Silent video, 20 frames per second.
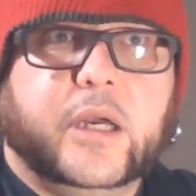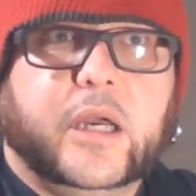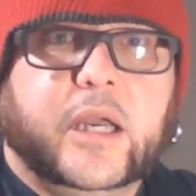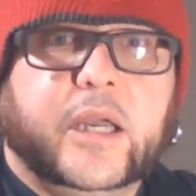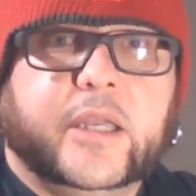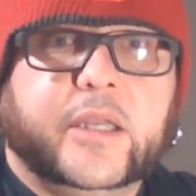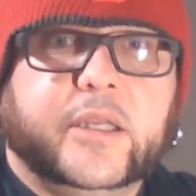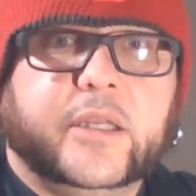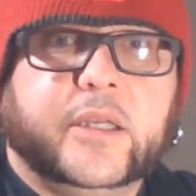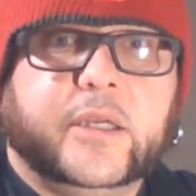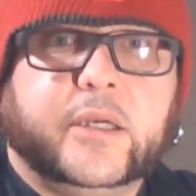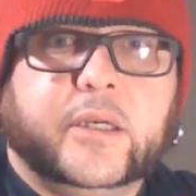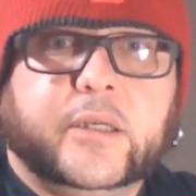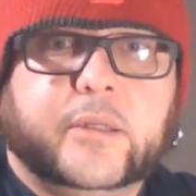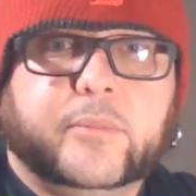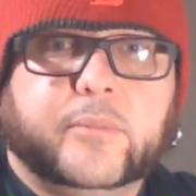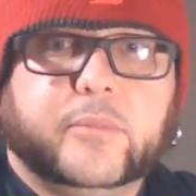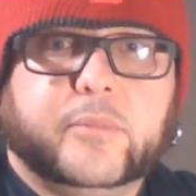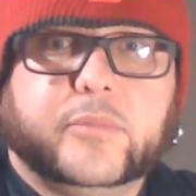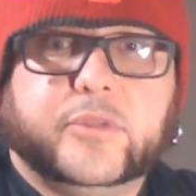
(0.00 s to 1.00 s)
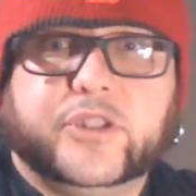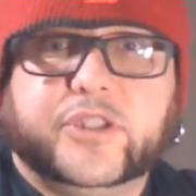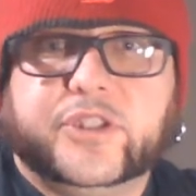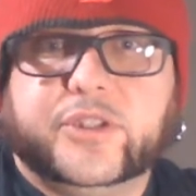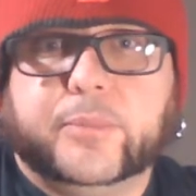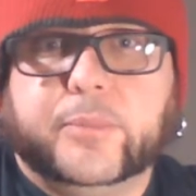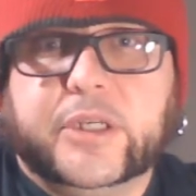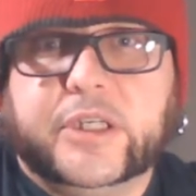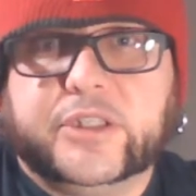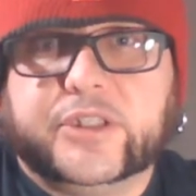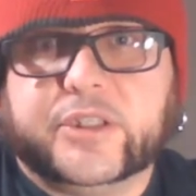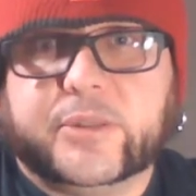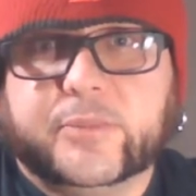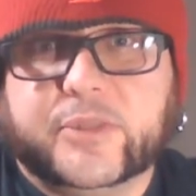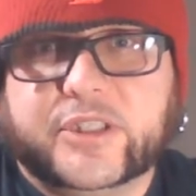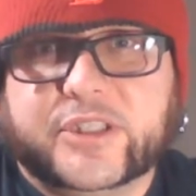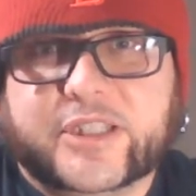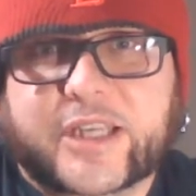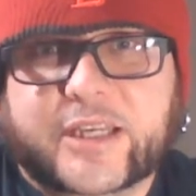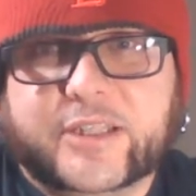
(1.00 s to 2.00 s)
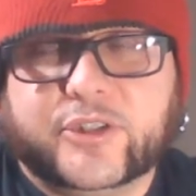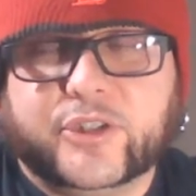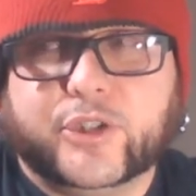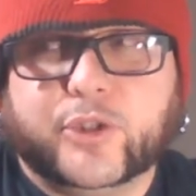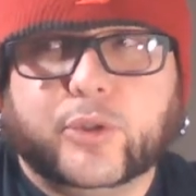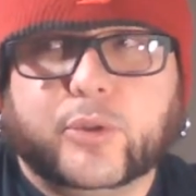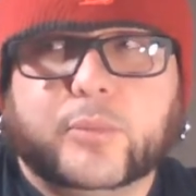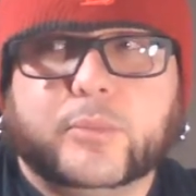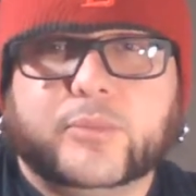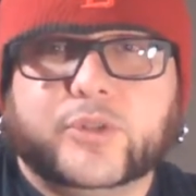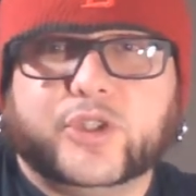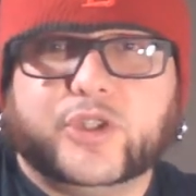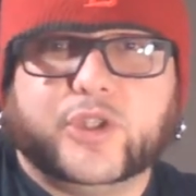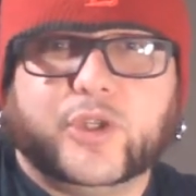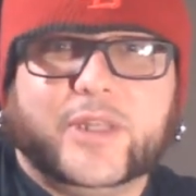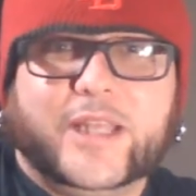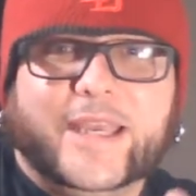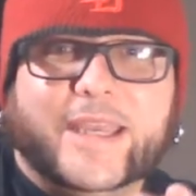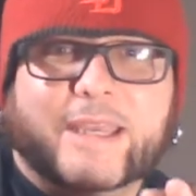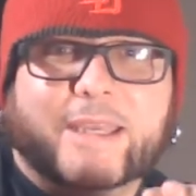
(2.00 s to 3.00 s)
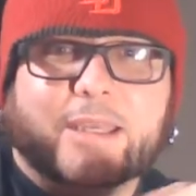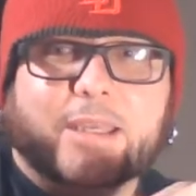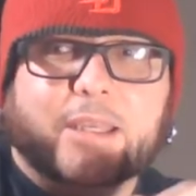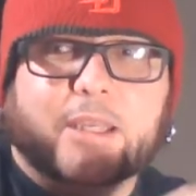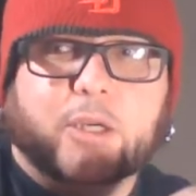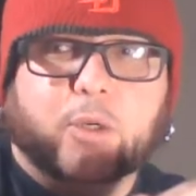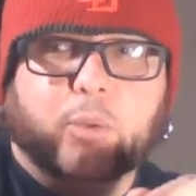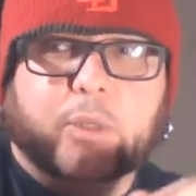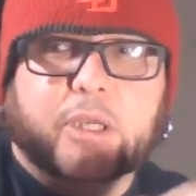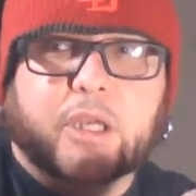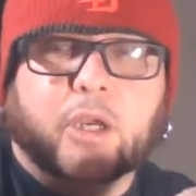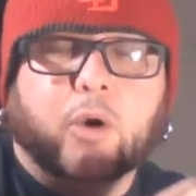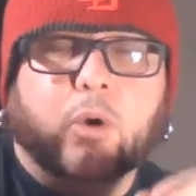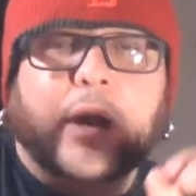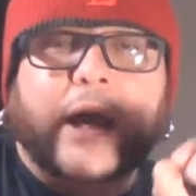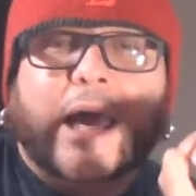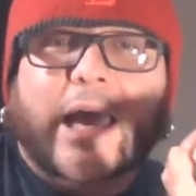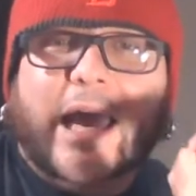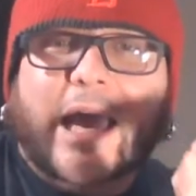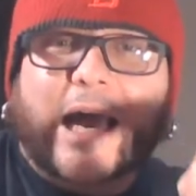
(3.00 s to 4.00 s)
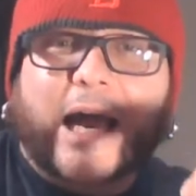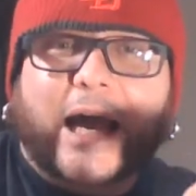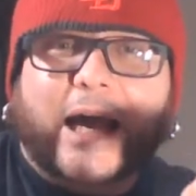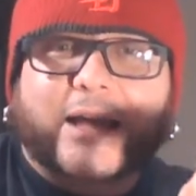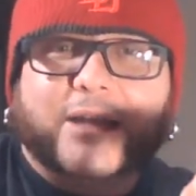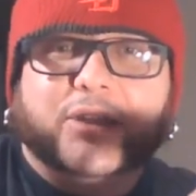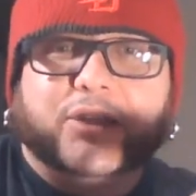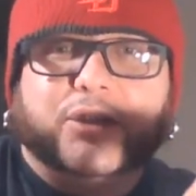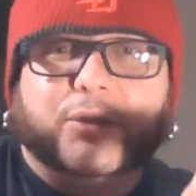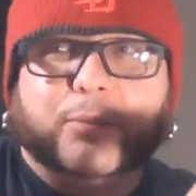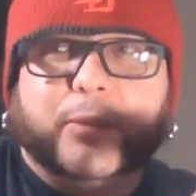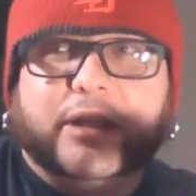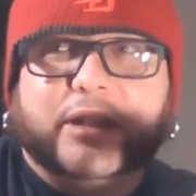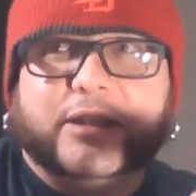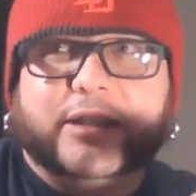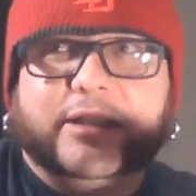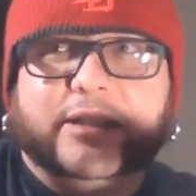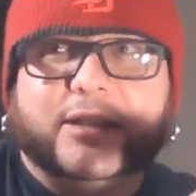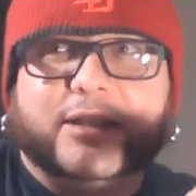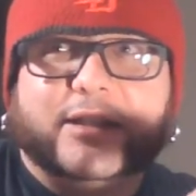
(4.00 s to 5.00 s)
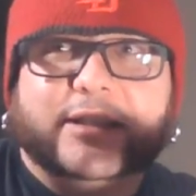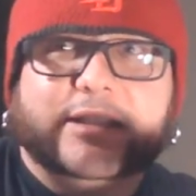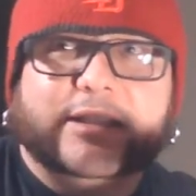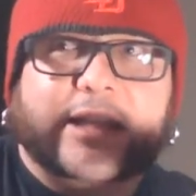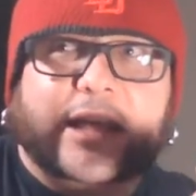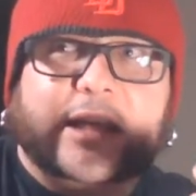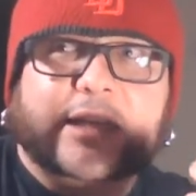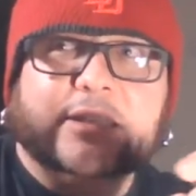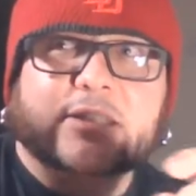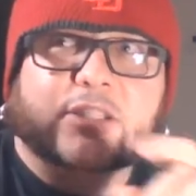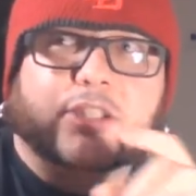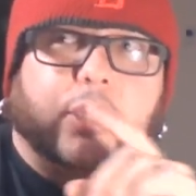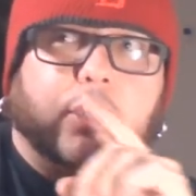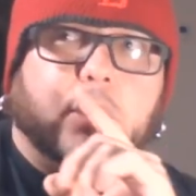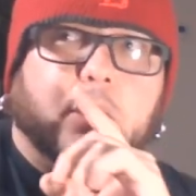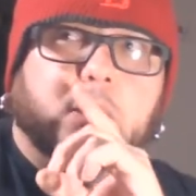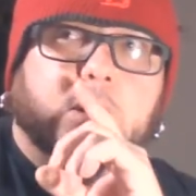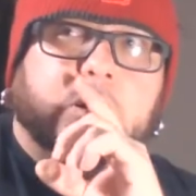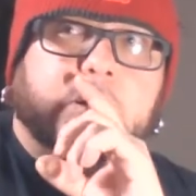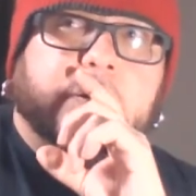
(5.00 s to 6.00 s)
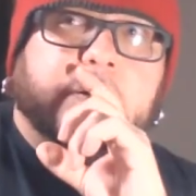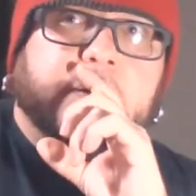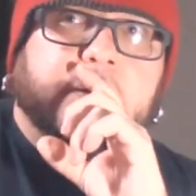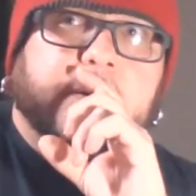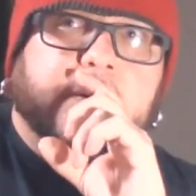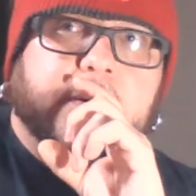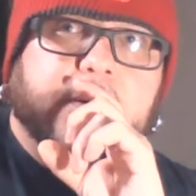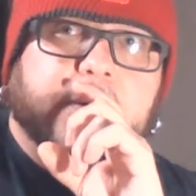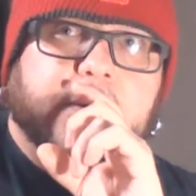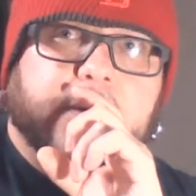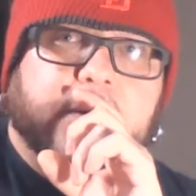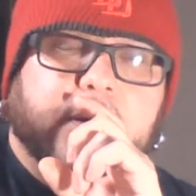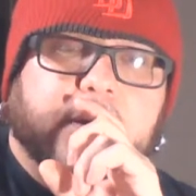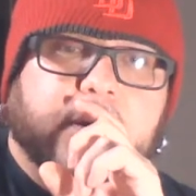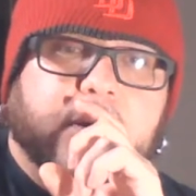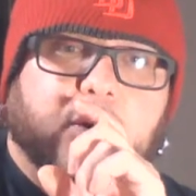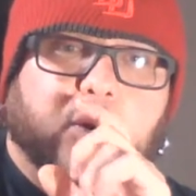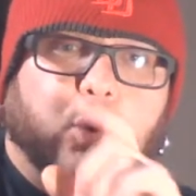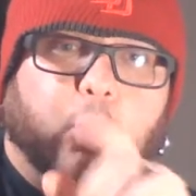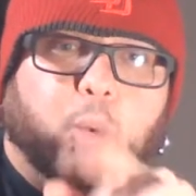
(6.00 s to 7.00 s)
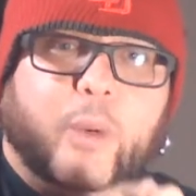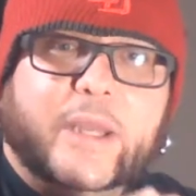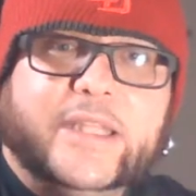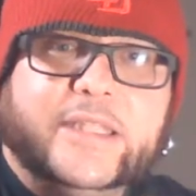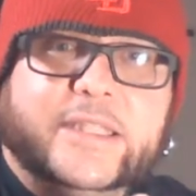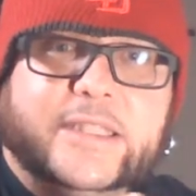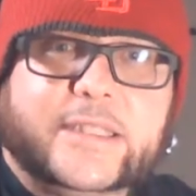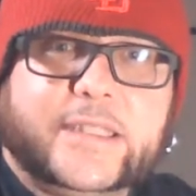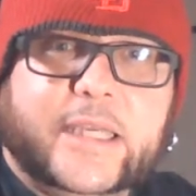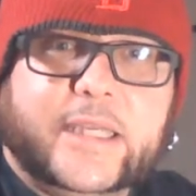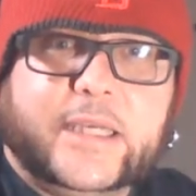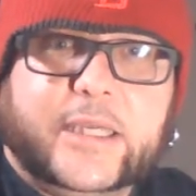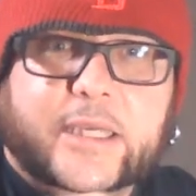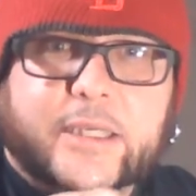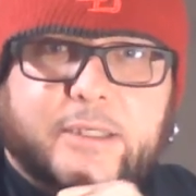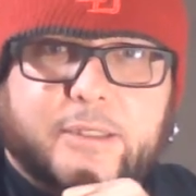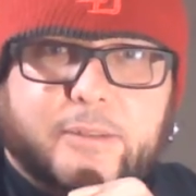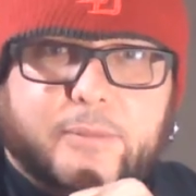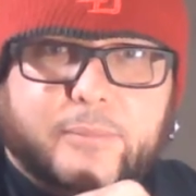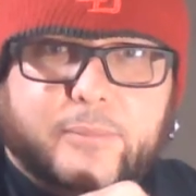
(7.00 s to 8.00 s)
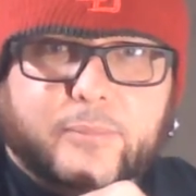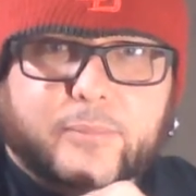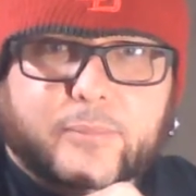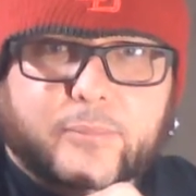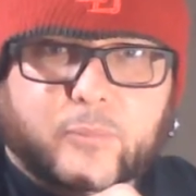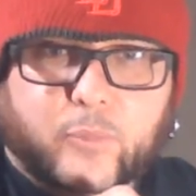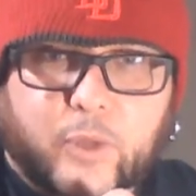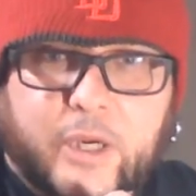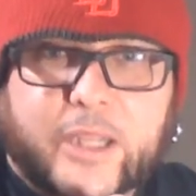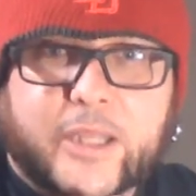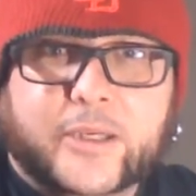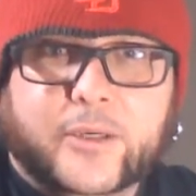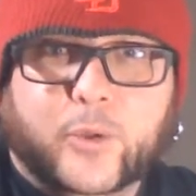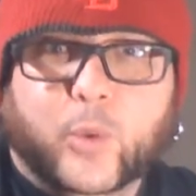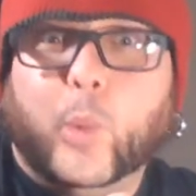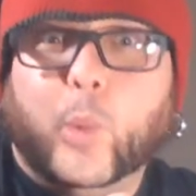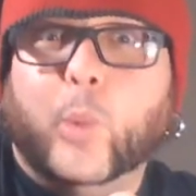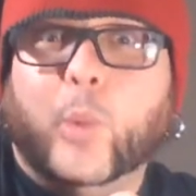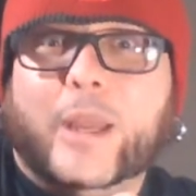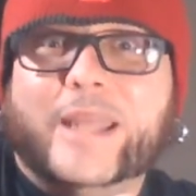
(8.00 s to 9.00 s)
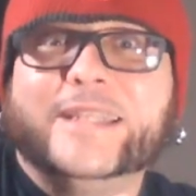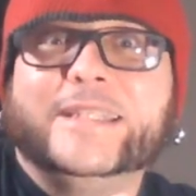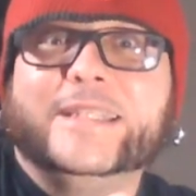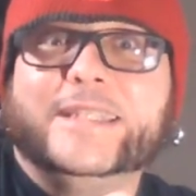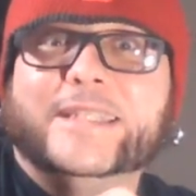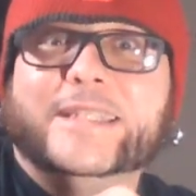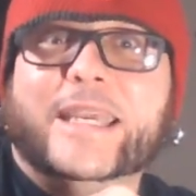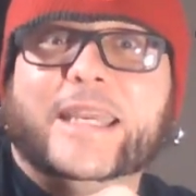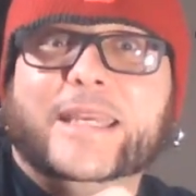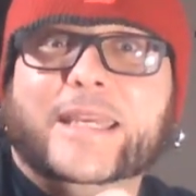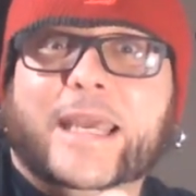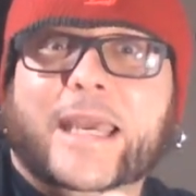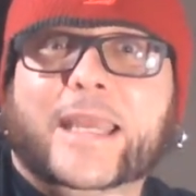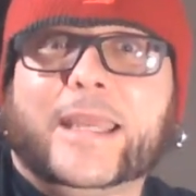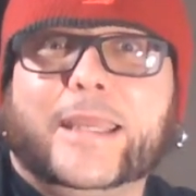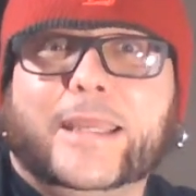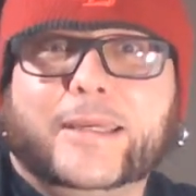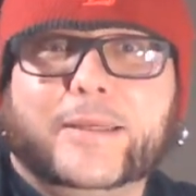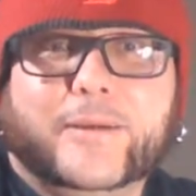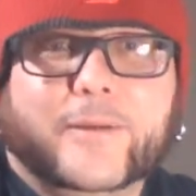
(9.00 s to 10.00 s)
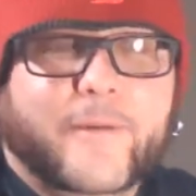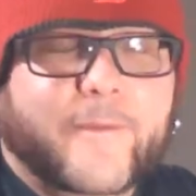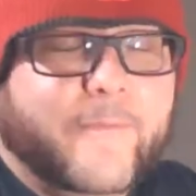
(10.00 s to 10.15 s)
i uh, submitted some designs to him so like here we go i submitted these designs on Wednesday night, right? Wednesday night.